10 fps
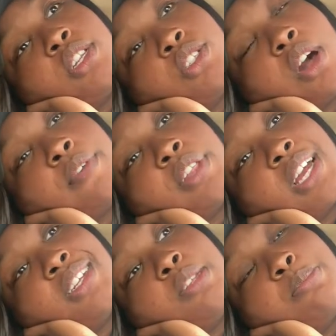so I feel like I
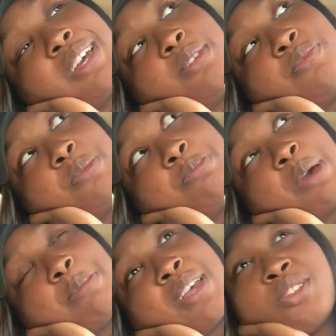need to buy them for my
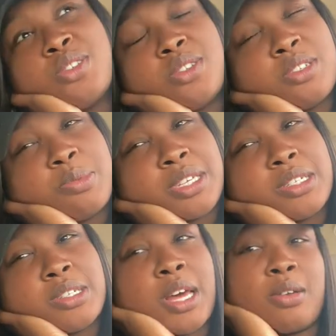master's
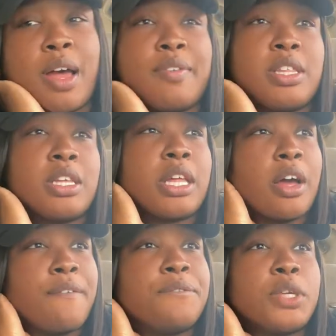because I don't have anything like
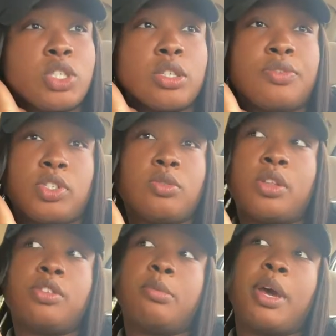official
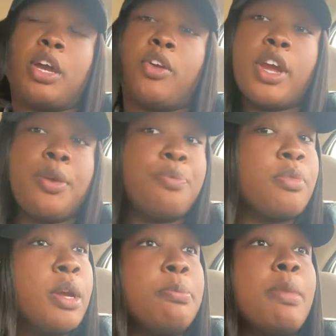other than my
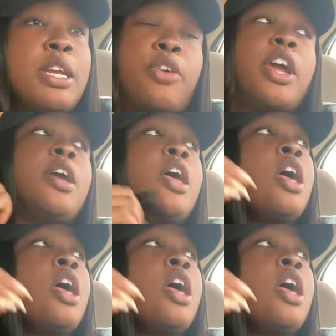degree.